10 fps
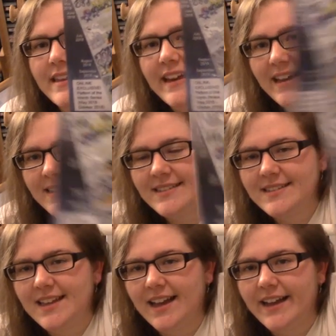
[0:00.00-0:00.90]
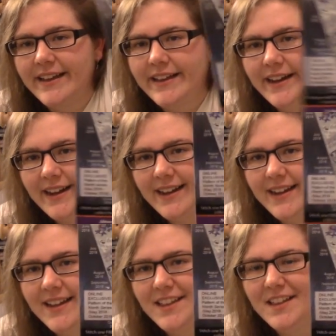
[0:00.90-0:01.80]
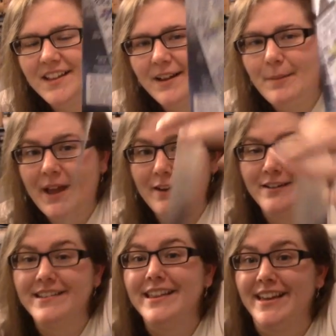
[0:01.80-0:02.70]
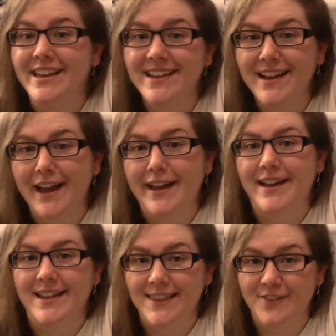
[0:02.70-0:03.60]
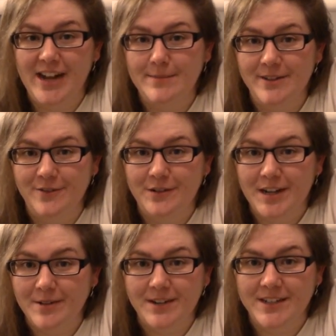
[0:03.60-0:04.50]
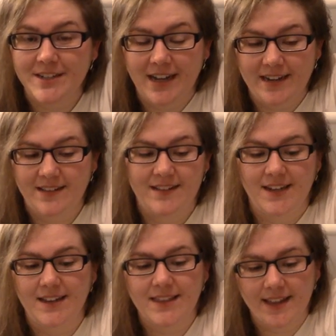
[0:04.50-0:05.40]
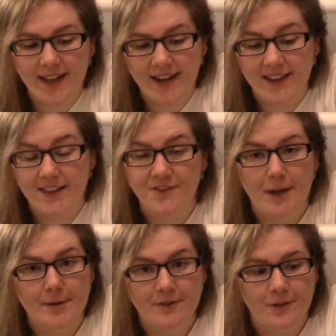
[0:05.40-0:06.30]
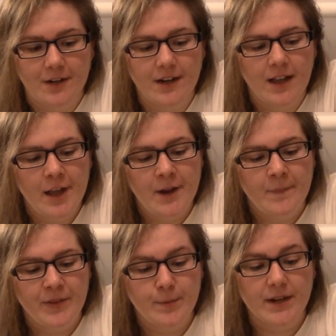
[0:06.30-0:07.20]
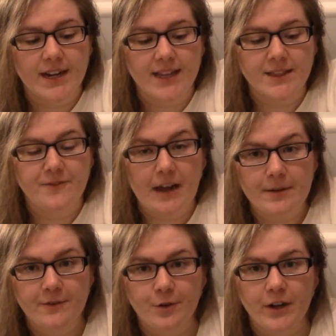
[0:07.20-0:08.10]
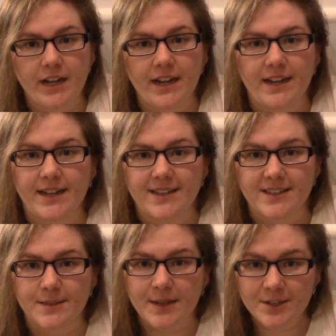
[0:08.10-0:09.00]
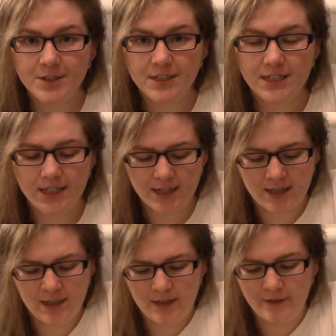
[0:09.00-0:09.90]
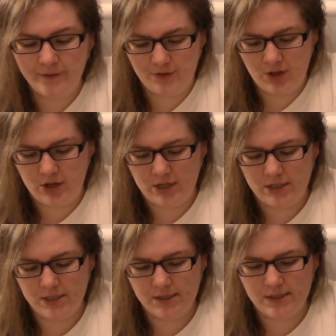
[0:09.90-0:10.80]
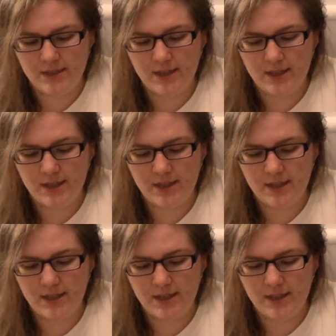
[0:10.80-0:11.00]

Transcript: yes, apparently I got the fabric for it, which I didn't think I got the fabric for it, but I got the fabric for it, and I got the specialty floss,